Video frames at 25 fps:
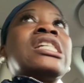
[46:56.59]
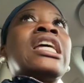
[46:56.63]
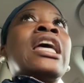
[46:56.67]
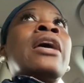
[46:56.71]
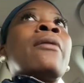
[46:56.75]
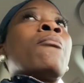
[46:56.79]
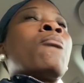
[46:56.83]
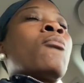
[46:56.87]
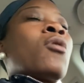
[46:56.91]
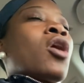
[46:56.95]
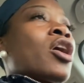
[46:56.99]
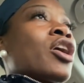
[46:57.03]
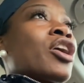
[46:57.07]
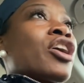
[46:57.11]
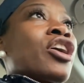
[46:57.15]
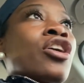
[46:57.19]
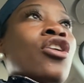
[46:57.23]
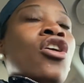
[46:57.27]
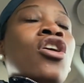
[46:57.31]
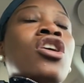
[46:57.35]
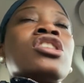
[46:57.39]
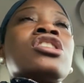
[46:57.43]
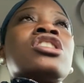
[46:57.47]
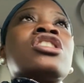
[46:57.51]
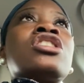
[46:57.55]
and market
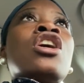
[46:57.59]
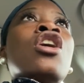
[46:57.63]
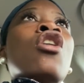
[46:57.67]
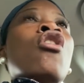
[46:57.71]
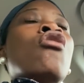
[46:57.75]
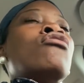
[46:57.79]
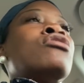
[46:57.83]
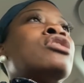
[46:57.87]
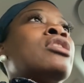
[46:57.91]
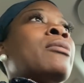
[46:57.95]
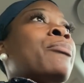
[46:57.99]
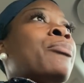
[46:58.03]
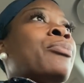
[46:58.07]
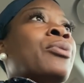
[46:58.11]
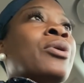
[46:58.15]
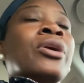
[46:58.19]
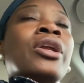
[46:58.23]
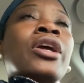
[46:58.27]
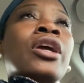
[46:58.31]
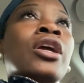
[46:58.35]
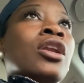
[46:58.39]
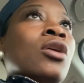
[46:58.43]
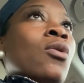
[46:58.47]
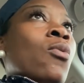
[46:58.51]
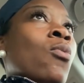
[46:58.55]
ourselves and
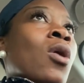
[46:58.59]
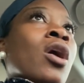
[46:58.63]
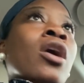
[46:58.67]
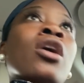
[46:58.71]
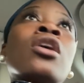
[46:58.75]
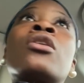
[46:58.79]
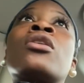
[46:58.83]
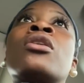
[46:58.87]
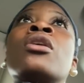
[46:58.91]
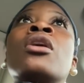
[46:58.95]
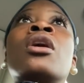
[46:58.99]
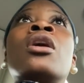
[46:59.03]
put in the work,